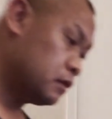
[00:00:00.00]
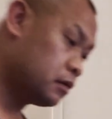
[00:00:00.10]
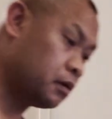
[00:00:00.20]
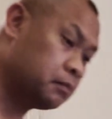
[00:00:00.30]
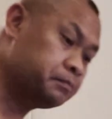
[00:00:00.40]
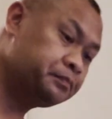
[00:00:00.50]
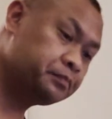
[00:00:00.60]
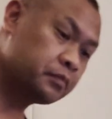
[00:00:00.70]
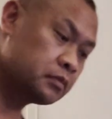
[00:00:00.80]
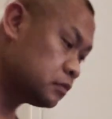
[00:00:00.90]
Um,
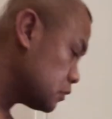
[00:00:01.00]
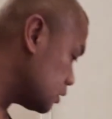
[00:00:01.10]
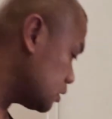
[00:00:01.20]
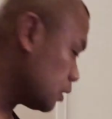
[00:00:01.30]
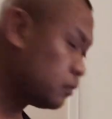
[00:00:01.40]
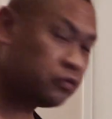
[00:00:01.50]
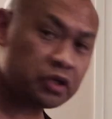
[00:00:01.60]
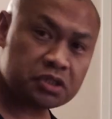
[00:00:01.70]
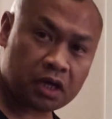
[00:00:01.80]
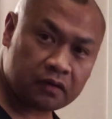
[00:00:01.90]
some of
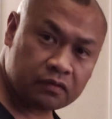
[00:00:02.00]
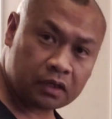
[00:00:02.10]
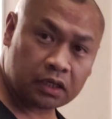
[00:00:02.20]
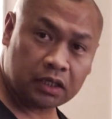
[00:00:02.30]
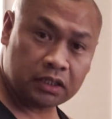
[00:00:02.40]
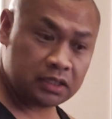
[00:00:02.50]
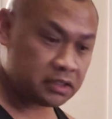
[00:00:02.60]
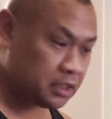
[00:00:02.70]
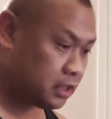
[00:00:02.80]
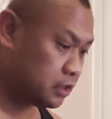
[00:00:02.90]
which I've
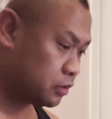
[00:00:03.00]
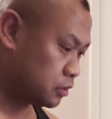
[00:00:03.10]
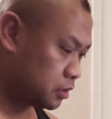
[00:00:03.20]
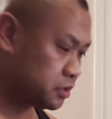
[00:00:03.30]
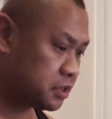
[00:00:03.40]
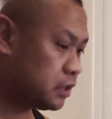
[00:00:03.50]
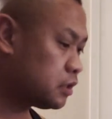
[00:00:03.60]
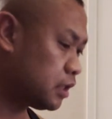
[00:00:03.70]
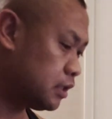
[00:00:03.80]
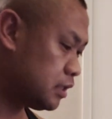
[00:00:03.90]
EDC'd or
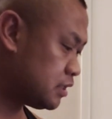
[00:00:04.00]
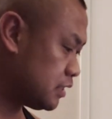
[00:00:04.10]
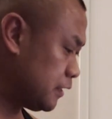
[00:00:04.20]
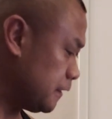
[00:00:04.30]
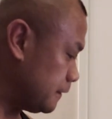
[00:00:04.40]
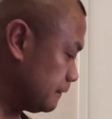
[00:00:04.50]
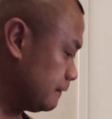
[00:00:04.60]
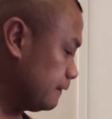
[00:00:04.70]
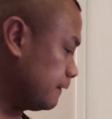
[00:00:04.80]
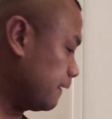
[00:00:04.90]
still EDC.
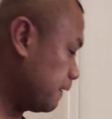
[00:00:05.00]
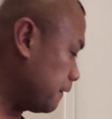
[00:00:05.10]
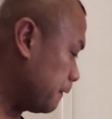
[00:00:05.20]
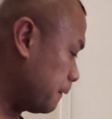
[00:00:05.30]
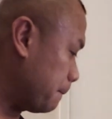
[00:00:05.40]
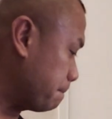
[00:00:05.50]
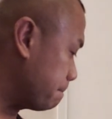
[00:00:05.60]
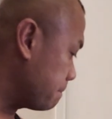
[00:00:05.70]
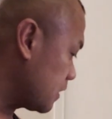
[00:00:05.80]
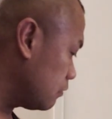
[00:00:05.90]
Um,
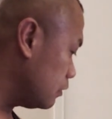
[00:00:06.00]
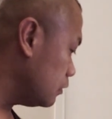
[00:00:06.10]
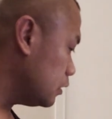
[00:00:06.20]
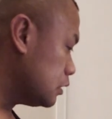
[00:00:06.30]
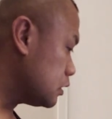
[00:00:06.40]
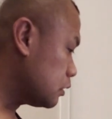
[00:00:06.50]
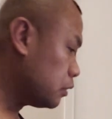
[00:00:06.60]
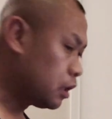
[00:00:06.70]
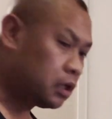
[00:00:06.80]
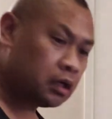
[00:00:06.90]

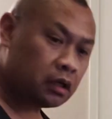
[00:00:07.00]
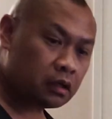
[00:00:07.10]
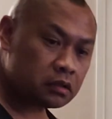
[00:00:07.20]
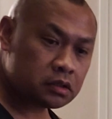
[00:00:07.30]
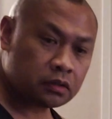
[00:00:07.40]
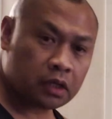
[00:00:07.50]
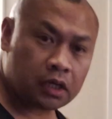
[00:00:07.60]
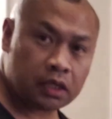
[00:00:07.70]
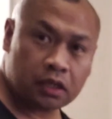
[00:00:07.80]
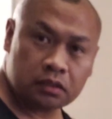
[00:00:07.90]

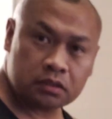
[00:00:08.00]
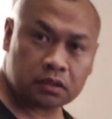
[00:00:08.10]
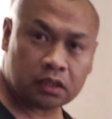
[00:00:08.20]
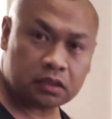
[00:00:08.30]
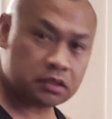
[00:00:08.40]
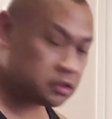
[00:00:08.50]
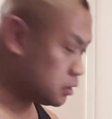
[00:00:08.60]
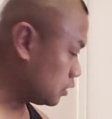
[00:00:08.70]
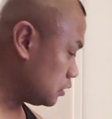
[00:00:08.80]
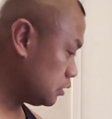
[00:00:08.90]
yeah, let's get this
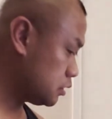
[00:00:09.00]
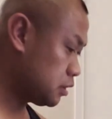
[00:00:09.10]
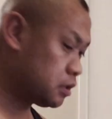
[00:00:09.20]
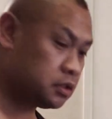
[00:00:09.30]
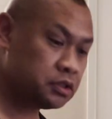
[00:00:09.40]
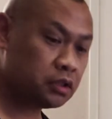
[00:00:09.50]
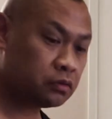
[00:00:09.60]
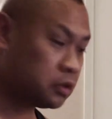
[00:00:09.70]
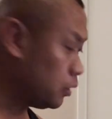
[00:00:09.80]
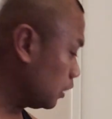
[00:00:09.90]
show
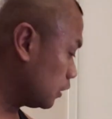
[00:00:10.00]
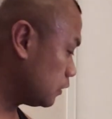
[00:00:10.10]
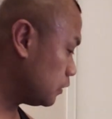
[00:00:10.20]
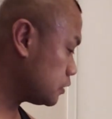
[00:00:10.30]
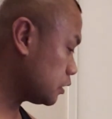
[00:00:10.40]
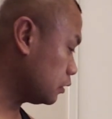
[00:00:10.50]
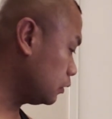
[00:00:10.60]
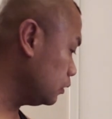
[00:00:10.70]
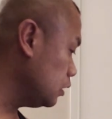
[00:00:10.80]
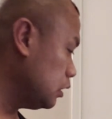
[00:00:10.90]
rolling.
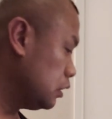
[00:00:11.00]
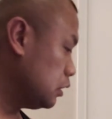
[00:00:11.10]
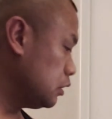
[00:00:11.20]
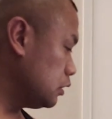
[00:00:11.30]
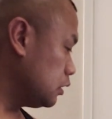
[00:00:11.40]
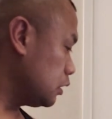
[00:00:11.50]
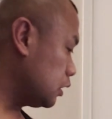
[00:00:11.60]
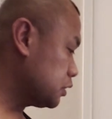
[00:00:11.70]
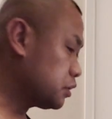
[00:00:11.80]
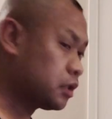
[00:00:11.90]
So
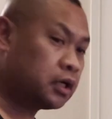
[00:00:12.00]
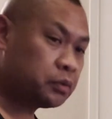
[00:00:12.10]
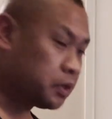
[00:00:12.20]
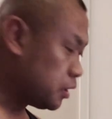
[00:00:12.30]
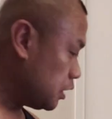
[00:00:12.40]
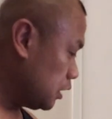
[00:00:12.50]
I'll start with